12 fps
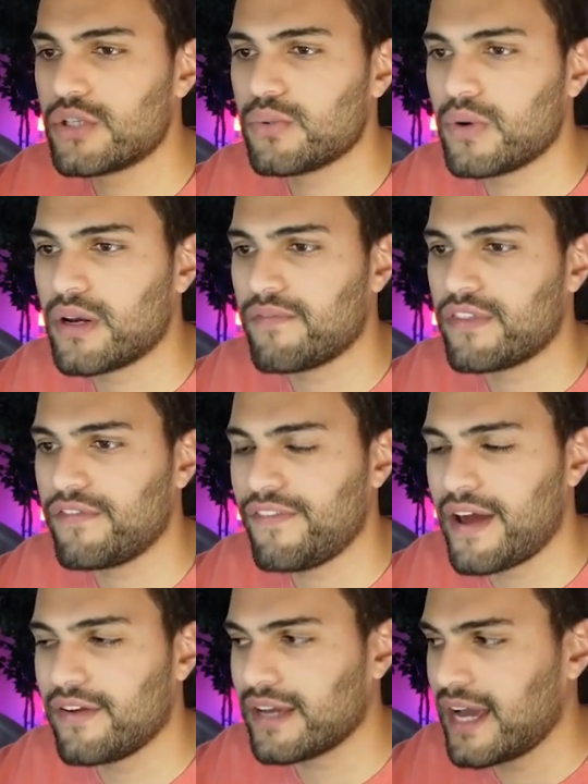which one of the
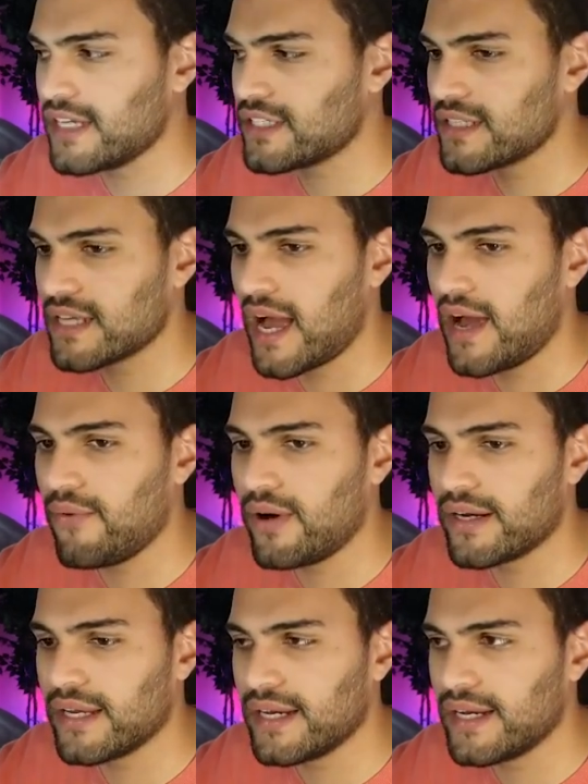final cat shines I
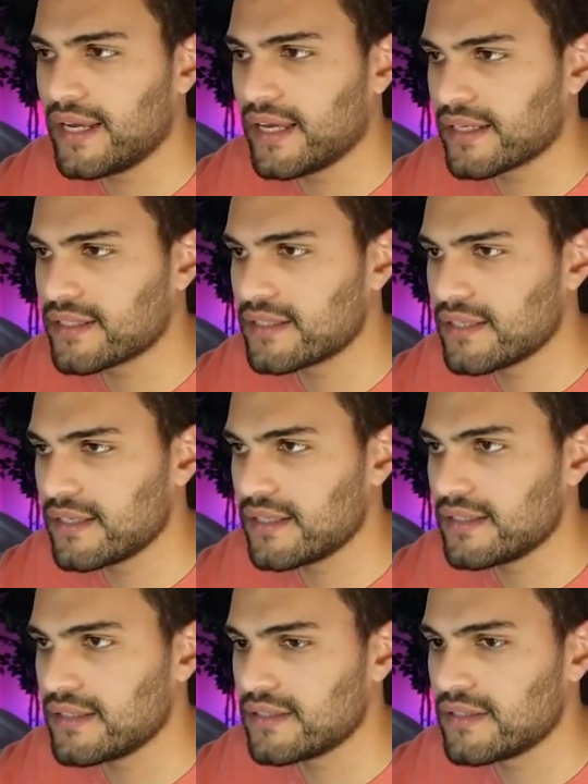want to get next
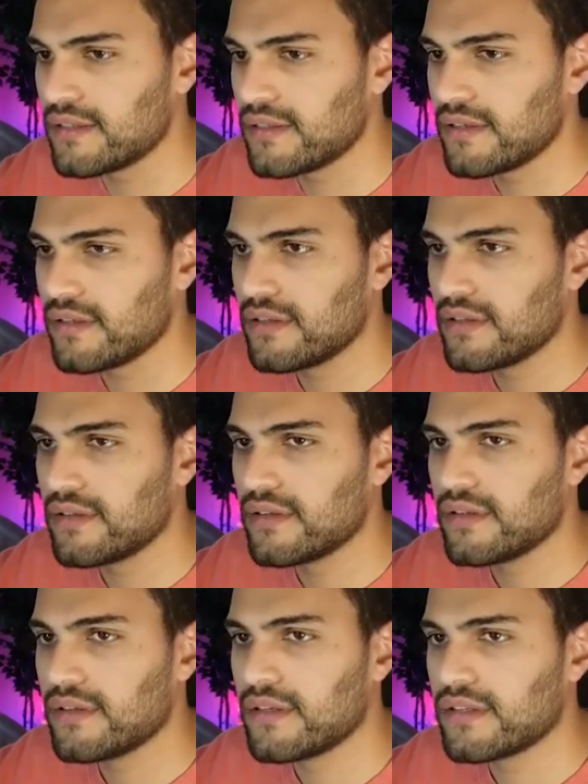is.
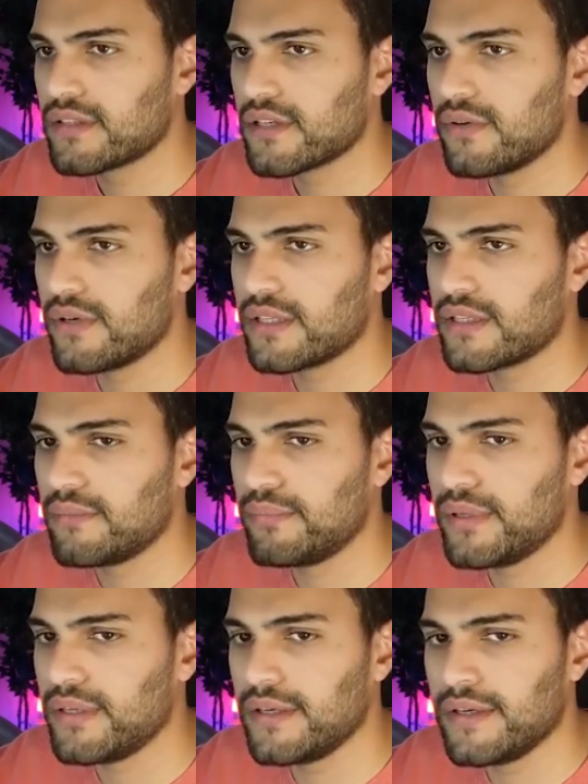It's going to
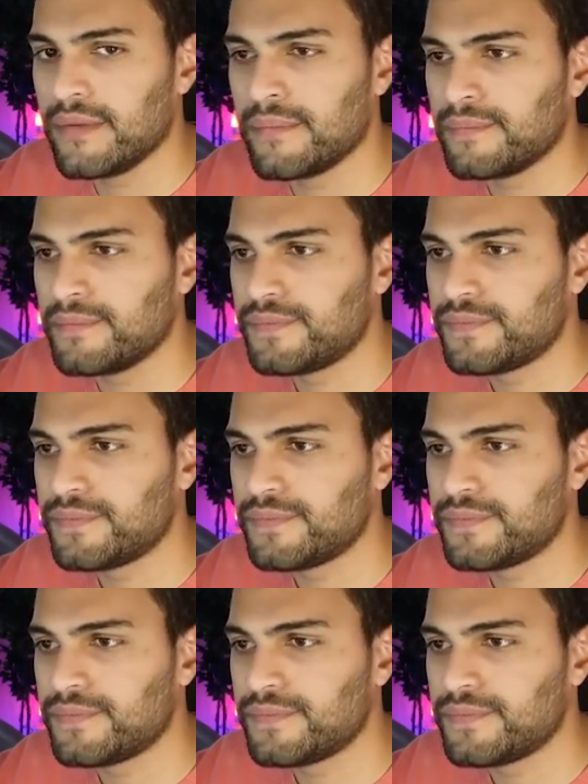be...